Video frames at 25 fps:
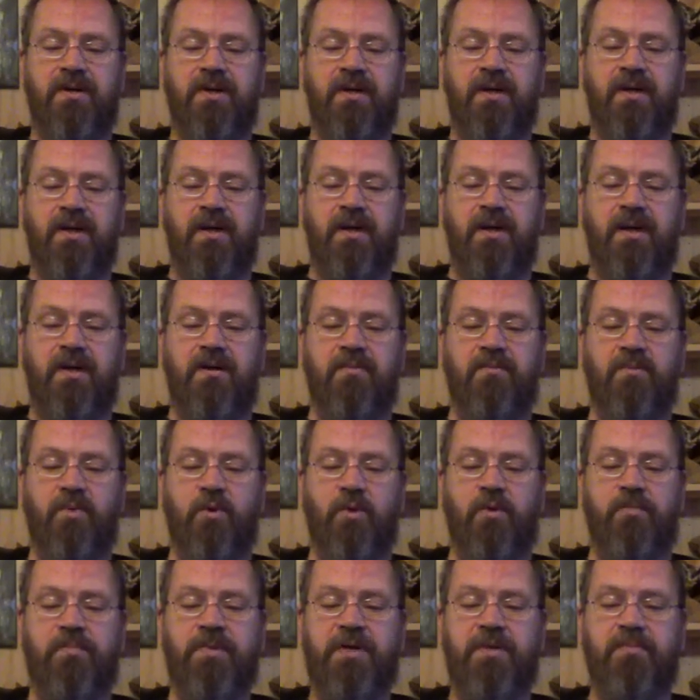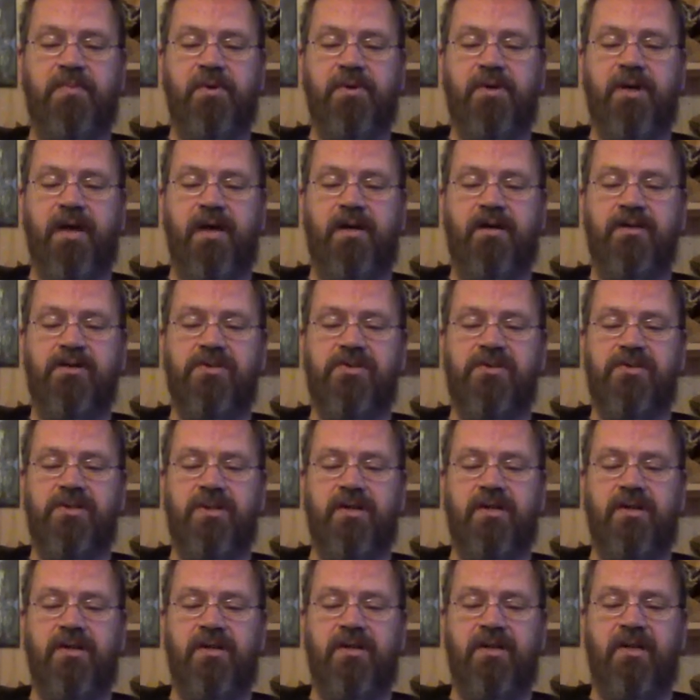More people getting
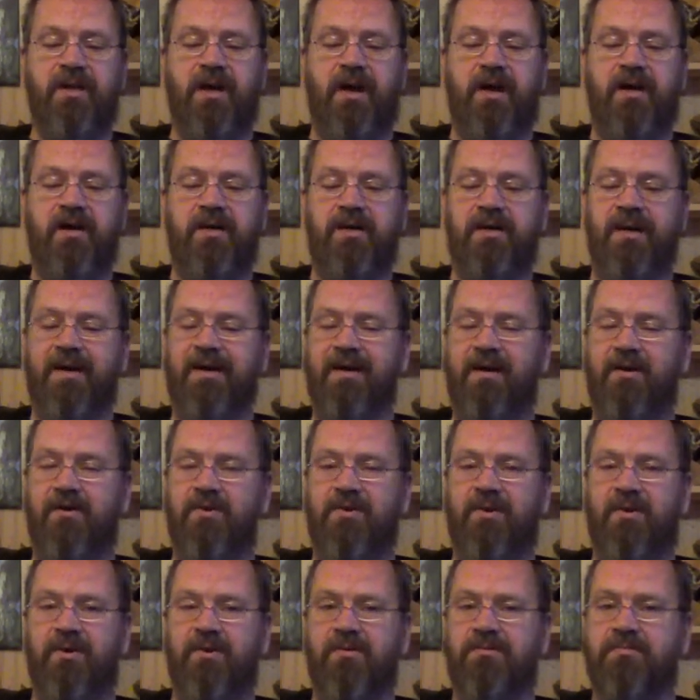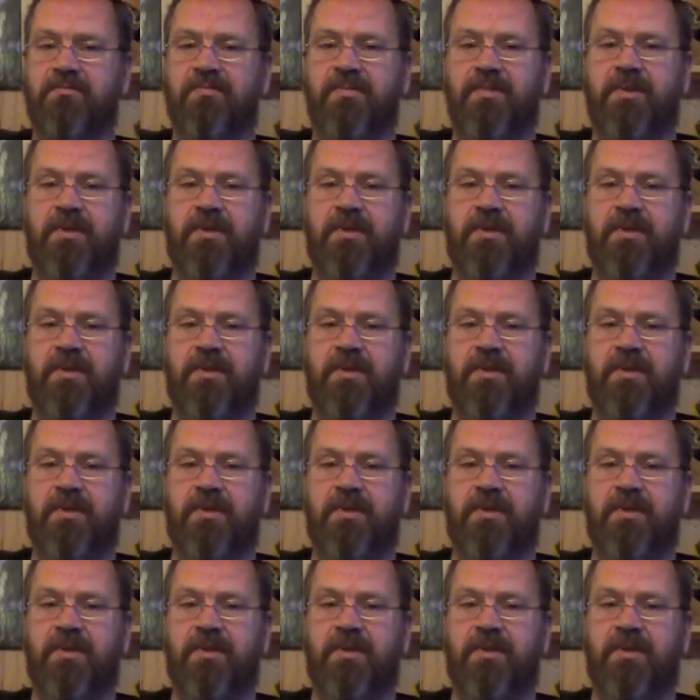sick and dying. I don't know.